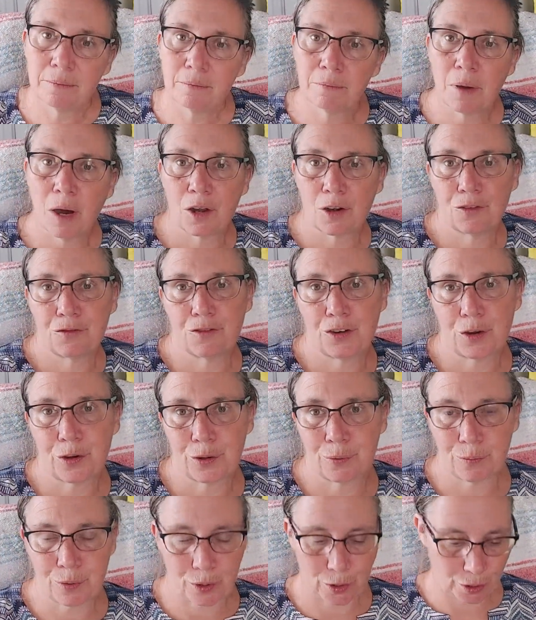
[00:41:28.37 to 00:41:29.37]
Modern Folk
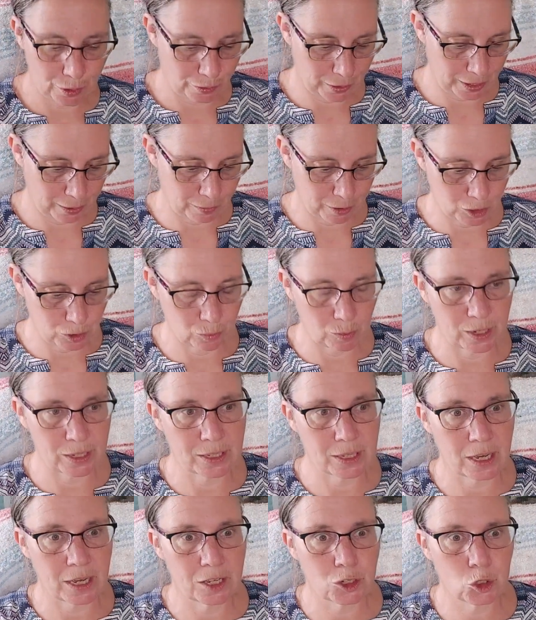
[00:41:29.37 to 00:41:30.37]
Embroidery, which was
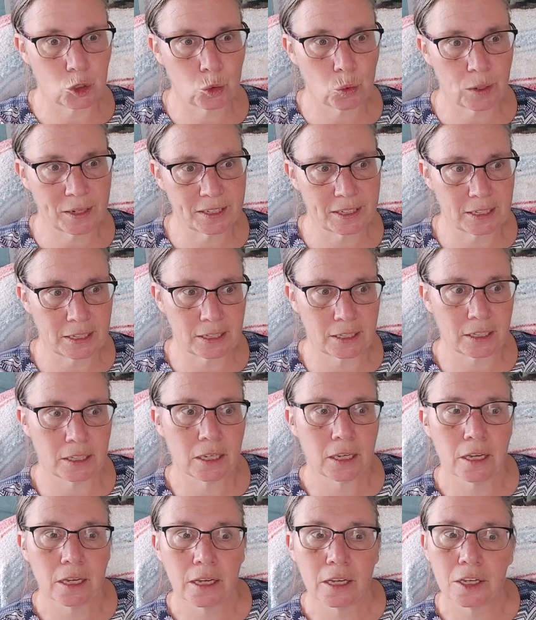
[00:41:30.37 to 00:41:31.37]
a
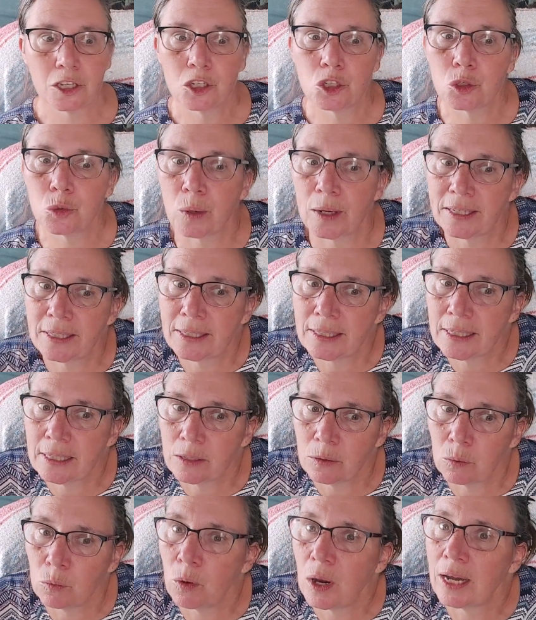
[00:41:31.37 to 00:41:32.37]

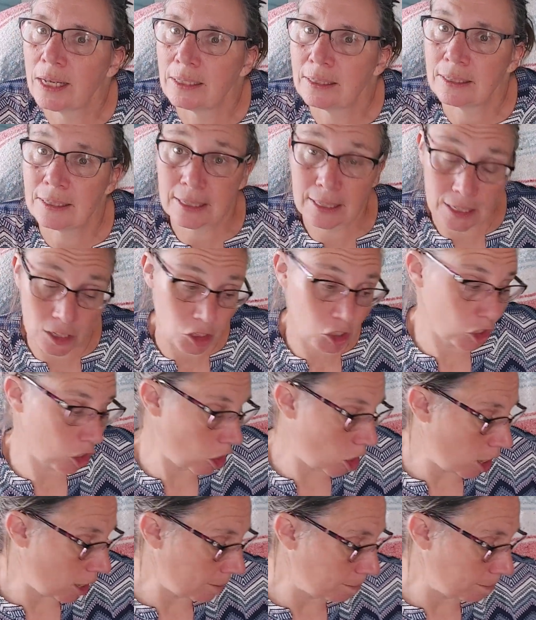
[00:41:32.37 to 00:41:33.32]
2021 stitch along.